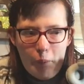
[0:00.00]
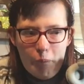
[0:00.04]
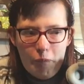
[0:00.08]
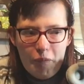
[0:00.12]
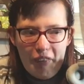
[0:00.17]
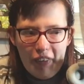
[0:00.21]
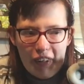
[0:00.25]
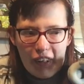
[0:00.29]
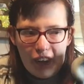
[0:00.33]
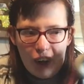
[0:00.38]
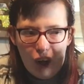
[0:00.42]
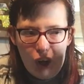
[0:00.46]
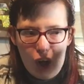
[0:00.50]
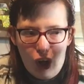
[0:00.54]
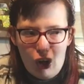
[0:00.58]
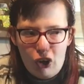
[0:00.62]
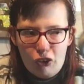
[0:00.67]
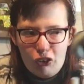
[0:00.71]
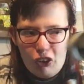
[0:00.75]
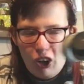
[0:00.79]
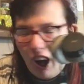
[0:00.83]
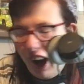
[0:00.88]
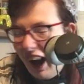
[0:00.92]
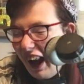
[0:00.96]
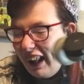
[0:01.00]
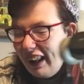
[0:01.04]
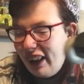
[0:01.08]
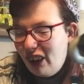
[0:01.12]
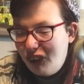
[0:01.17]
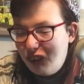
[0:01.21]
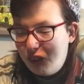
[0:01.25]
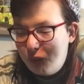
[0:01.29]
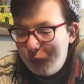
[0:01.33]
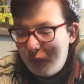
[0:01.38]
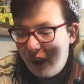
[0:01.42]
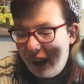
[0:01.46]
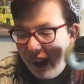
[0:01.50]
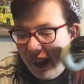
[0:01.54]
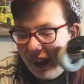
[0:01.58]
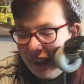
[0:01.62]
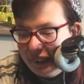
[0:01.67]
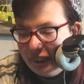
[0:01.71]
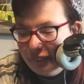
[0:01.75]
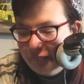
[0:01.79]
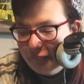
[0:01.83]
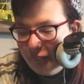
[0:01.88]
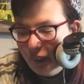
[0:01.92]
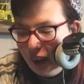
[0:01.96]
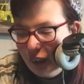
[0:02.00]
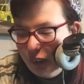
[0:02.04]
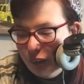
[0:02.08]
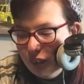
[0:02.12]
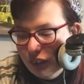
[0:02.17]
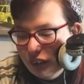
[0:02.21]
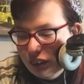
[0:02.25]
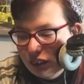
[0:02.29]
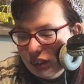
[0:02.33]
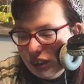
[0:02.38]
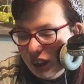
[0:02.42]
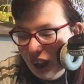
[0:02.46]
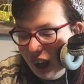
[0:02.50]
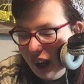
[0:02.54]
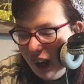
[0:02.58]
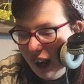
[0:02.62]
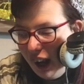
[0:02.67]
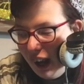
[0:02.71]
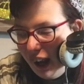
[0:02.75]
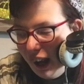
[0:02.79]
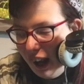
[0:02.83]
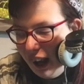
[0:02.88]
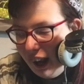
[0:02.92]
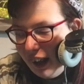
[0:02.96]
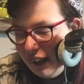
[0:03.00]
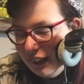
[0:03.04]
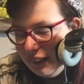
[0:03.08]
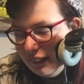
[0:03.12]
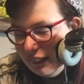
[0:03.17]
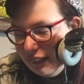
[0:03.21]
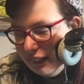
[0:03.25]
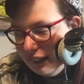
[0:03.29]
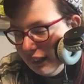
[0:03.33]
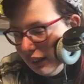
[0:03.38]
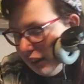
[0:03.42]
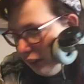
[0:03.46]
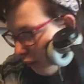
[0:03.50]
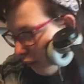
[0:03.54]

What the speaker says: because I lost my headphones and